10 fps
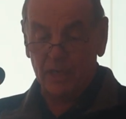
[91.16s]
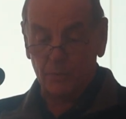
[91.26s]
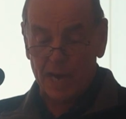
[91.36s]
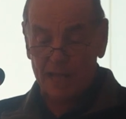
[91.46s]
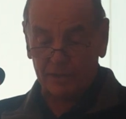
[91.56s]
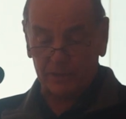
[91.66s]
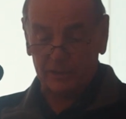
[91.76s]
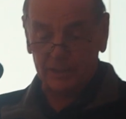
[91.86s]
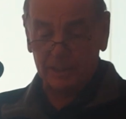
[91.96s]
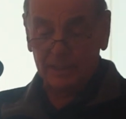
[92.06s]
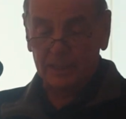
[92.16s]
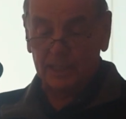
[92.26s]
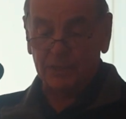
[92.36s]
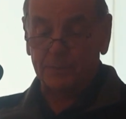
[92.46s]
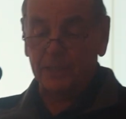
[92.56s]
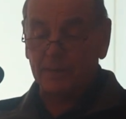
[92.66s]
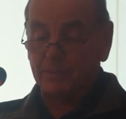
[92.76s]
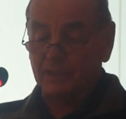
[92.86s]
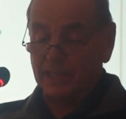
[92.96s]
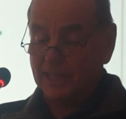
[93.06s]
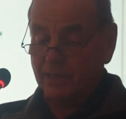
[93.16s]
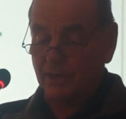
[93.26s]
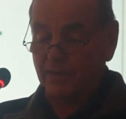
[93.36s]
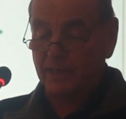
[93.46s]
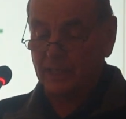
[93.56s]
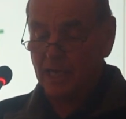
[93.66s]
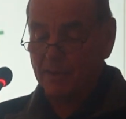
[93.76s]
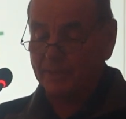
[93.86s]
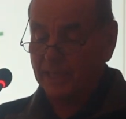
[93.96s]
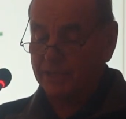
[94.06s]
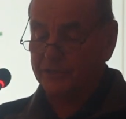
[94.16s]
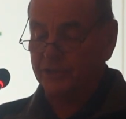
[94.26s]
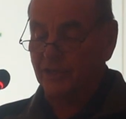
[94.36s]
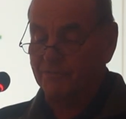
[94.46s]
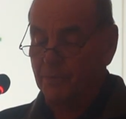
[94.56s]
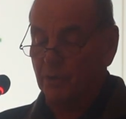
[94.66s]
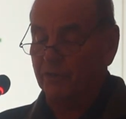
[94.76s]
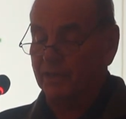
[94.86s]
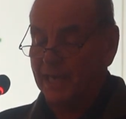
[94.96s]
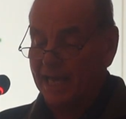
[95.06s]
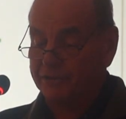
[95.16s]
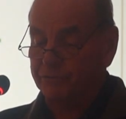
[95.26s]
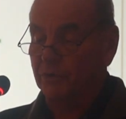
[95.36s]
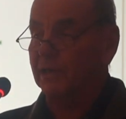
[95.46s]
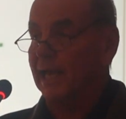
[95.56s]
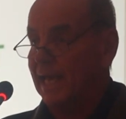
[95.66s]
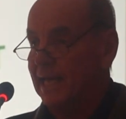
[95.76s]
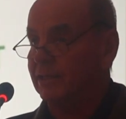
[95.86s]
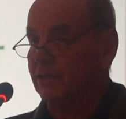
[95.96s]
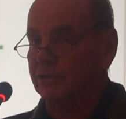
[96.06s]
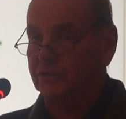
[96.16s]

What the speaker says: Rather, it has become clear that a combination of both natural and